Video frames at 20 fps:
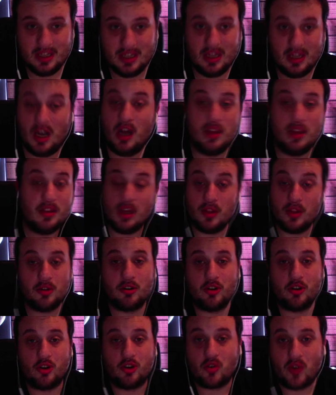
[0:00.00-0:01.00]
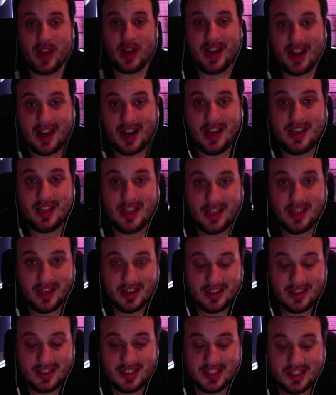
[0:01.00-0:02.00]
Another great
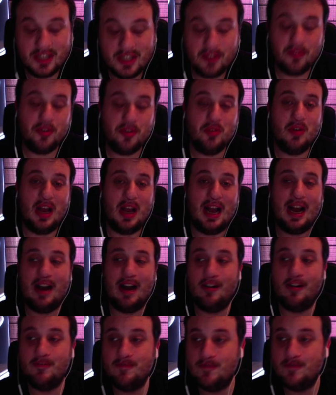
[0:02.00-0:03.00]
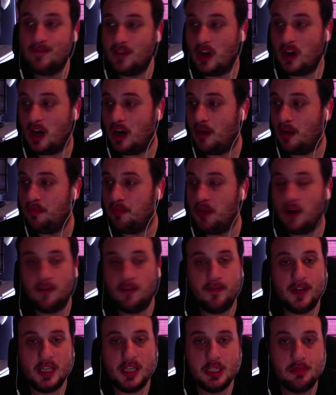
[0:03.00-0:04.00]
idea is if you have a
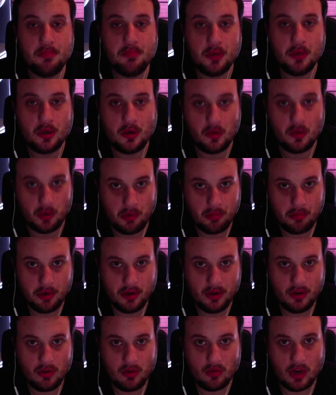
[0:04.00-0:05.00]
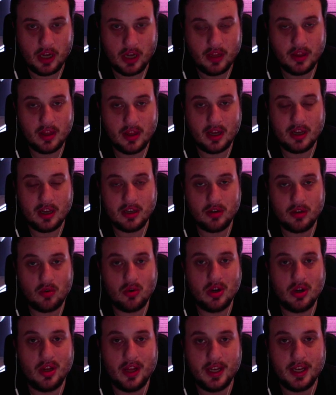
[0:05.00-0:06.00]
Facebook group, right, that
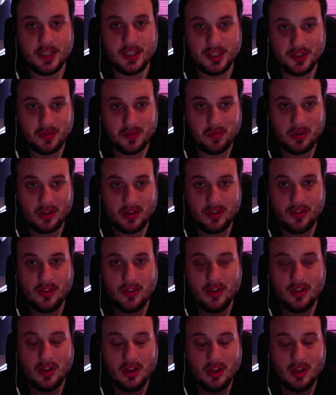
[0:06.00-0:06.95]
correlates with